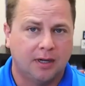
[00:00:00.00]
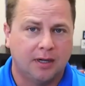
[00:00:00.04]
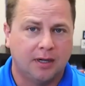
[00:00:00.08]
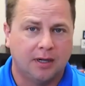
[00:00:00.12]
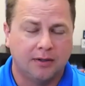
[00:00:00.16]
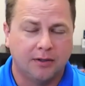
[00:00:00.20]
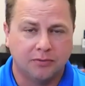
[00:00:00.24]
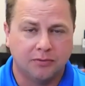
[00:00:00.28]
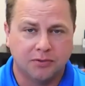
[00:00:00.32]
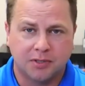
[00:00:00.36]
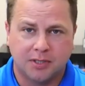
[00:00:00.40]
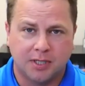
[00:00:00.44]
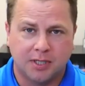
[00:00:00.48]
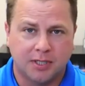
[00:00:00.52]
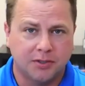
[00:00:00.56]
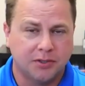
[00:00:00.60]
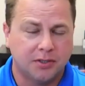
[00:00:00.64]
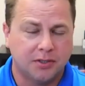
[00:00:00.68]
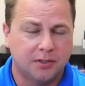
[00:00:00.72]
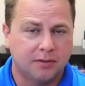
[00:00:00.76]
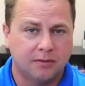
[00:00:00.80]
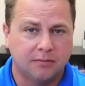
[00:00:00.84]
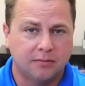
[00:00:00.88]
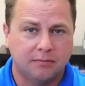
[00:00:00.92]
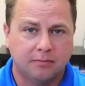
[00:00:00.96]
Those
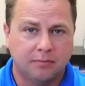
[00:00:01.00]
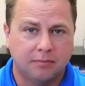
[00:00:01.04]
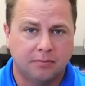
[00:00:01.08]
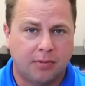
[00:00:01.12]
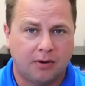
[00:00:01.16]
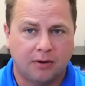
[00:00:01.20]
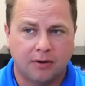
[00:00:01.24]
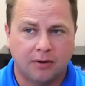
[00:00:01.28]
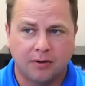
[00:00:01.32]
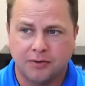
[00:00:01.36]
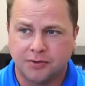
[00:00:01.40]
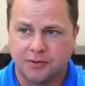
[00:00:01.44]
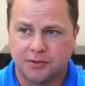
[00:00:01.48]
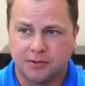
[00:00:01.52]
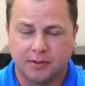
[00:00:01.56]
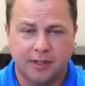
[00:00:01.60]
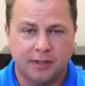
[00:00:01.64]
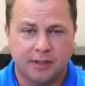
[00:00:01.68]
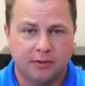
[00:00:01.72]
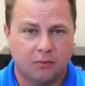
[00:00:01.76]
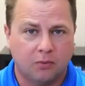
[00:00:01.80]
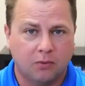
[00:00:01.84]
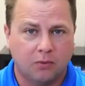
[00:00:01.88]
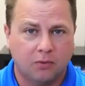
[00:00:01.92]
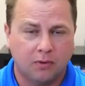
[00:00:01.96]
tension bars are
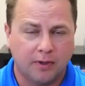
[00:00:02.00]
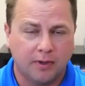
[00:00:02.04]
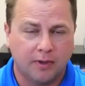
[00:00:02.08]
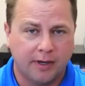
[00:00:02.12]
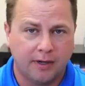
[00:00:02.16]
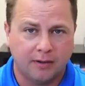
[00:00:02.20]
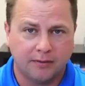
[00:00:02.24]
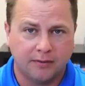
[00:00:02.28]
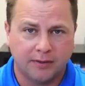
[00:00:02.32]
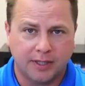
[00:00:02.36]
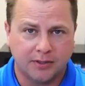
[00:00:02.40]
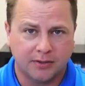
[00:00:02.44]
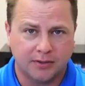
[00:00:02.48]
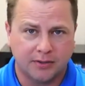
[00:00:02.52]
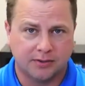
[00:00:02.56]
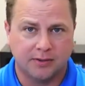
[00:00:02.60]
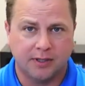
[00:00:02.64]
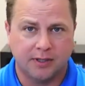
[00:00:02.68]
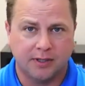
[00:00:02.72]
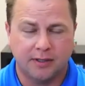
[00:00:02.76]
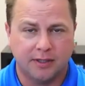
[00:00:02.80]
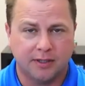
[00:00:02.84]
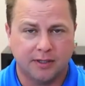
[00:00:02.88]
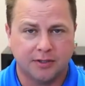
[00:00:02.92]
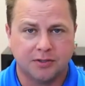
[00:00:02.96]
getting worn out. That's
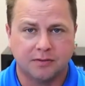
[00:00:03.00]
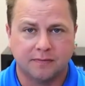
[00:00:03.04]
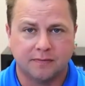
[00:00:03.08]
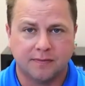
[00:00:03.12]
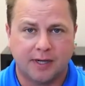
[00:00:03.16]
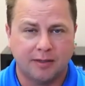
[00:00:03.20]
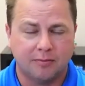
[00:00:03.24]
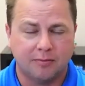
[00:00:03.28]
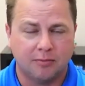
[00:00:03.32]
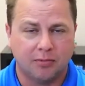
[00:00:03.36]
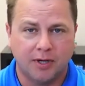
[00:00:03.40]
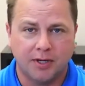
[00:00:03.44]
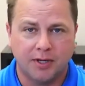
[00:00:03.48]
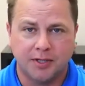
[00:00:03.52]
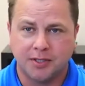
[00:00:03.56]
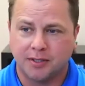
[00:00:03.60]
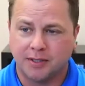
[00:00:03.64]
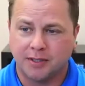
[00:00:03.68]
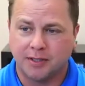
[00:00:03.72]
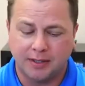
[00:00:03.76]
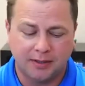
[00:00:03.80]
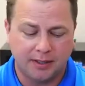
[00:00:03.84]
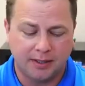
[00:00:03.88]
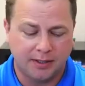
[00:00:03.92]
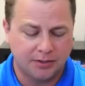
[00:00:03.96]
creating extra vibration.
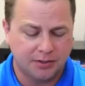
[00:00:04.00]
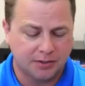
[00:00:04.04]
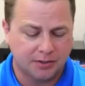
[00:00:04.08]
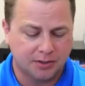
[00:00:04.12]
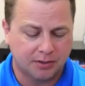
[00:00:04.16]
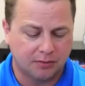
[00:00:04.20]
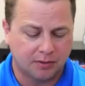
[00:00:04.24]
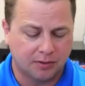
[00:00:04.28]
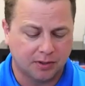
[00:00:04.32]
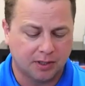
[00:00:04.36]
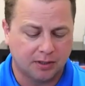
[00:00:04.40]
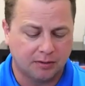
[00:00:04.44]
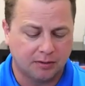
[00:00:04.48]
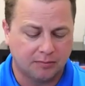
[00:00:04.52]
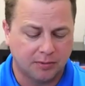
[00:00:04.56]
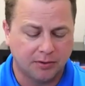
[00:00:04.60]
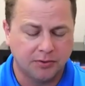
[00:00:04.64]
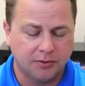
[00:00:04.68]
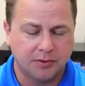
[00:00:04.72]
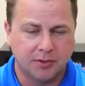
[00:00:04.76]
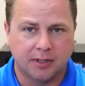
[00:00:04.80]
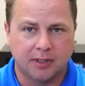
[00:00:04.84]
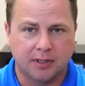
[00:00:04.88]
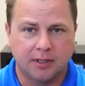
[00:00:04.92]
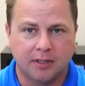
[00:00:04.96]
That thing's just going to come
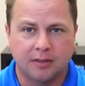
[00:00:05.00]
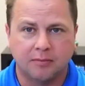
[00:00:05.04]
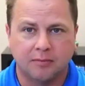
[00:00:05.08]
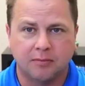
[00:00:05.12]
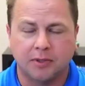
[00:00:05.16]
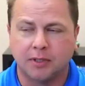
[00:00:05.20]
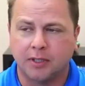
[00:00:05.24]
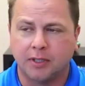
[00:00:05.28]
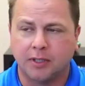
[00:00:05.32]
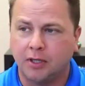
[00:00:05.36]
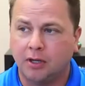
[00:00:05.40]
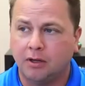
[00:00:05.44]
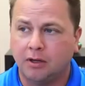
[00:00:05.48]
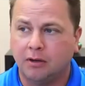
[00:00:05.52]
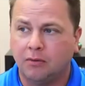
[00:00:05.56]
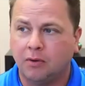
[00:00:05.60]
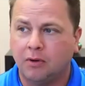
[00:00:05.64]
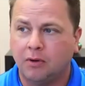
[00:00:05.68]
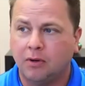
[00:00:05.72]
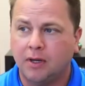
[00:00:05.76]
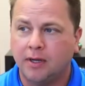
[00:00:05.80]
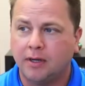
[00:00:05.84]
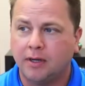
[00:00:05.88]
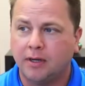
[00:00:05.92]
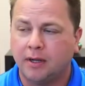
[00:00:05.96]
loose again. But you know
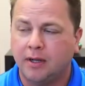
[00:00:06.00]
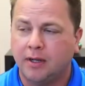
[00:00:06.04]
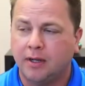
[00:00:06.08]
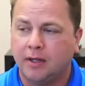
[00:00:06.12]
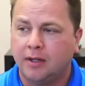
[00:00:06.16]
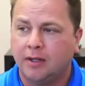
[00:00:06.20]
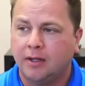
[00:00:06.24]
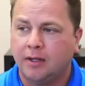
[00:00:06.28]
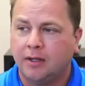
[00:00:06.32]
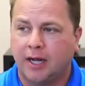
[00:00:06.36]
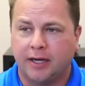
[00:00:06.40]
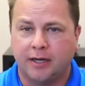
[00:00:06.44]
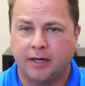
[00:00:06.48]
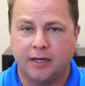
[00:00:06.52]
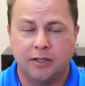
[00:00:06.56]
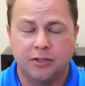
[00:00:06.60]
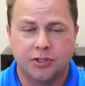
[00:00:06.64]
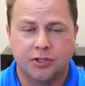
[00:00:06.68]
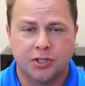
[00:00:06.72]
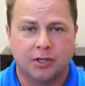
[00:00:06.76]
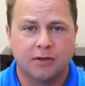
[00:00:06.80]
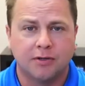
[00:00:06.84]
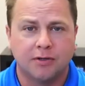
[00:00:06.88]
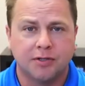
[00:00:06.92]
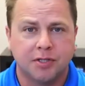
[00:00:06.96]
what? I didn't
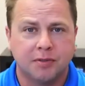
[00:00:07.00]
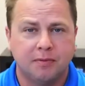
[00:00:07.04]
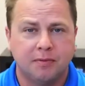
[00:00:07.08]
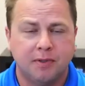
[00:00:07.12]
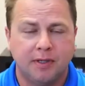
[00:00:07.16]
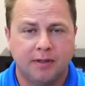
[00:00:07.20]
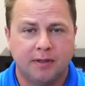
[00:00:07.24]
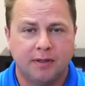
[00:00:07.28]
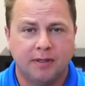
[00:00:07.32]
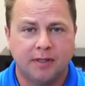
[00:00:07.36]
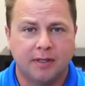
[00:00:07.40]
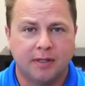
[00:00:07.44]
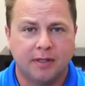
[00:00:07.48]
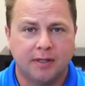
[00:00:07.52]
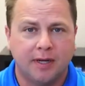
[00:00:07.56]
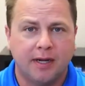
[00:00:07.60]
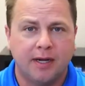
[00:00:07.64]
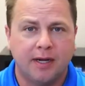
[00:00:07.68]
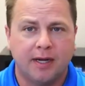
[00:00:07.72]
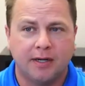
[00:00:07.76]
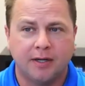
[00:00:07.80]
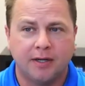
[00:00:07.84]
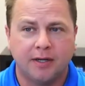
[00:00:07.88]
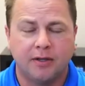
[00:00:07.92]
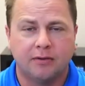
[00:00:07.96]
charge him anything today.
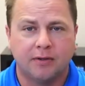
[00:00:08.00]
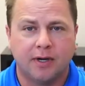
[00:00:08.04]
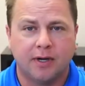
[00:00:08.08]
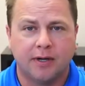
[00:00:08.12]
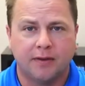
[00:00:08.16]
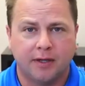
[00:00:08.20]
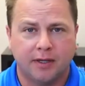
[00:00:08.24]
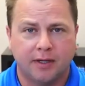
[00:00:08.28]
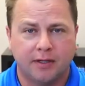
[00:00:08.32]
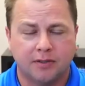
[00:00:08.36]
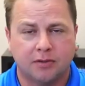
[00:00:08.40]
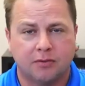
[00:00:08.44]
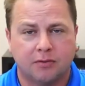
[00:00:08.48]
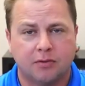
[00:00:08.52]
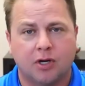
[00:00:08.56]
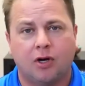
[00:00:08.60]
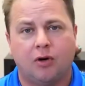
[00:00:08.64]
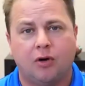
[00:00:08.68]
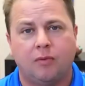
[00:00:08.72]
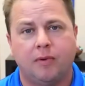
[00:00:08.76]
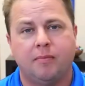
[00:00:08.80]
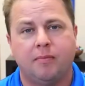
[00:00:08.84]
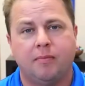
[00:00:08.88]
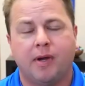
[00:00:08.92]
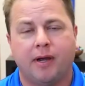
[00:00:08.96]
I did the right thing. He's going to call
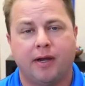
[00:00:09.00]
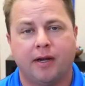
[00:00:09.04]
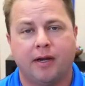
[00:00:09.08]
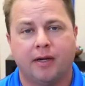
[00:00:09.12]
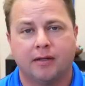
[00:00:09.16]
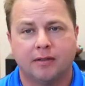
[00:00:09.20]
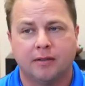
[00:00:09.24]
me back.